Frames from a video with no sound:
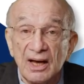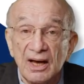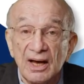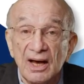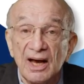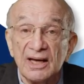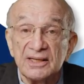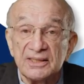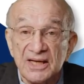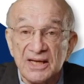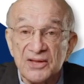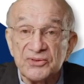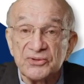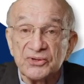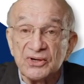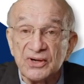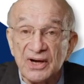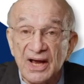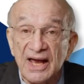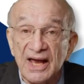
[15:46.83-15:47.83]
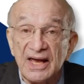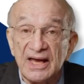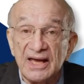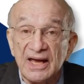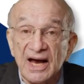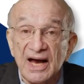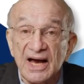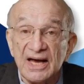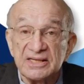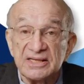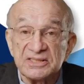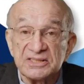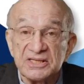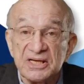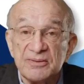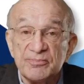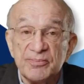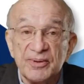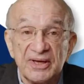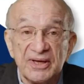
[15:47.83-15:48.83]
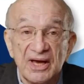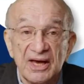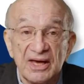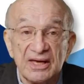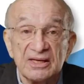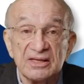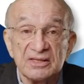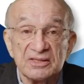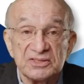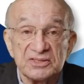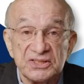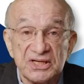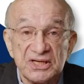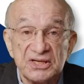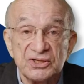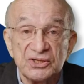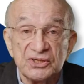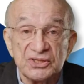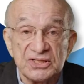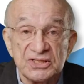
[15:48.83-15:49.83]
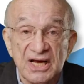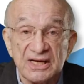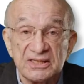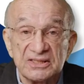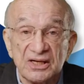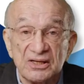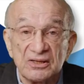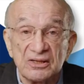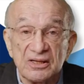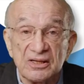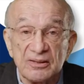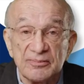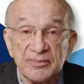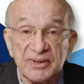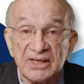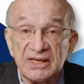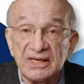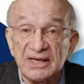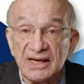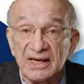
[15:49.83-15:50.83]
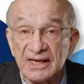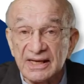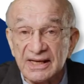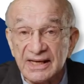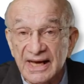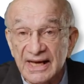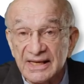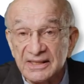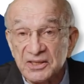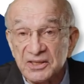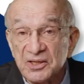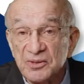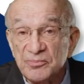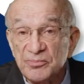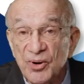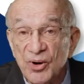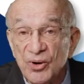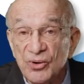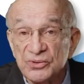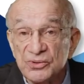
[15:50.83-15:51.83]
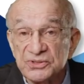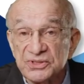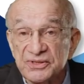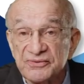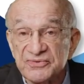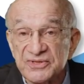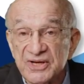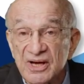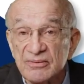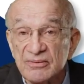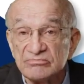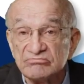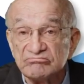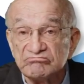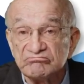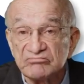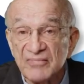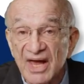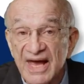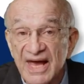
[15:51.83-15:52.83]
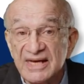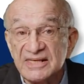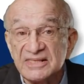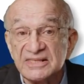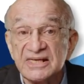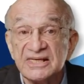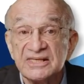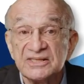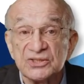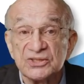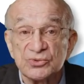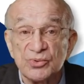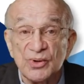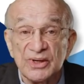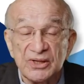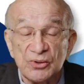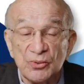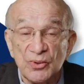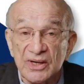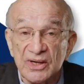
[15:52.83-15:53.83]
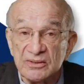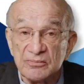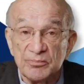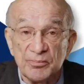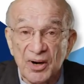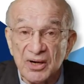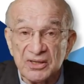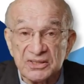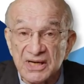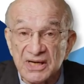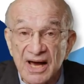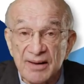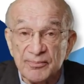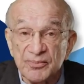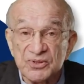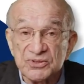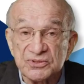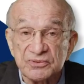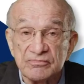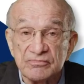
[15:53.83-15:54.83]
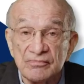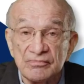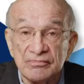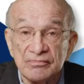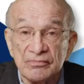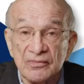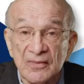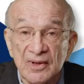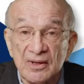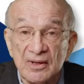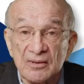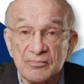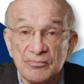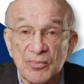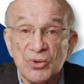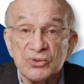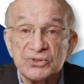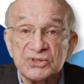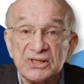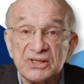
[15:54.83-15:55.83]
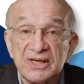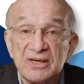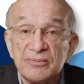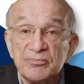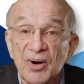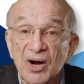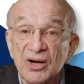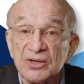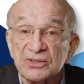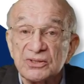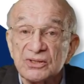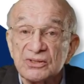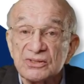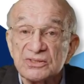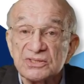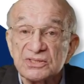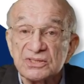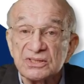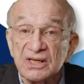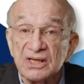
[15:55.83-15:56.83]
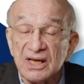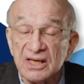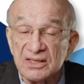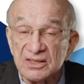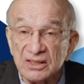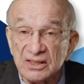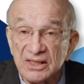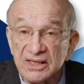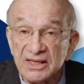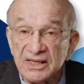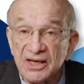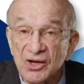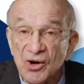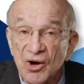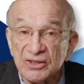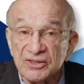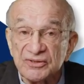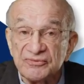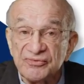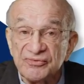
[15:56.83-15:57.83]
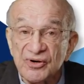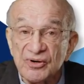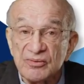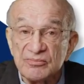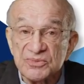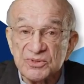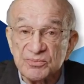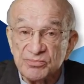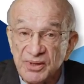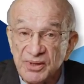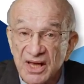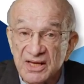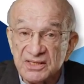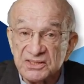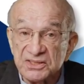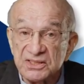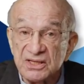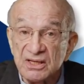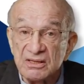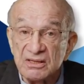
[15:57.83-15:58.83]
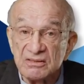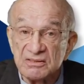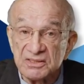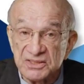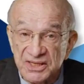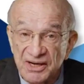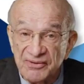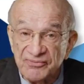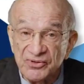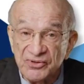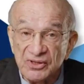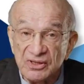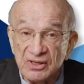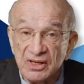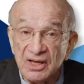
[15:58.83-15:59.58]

another AICPA Senior Technical Committee, again composed of some 18 to 21 part-timers, mostly partners in the leading audit firms, plus several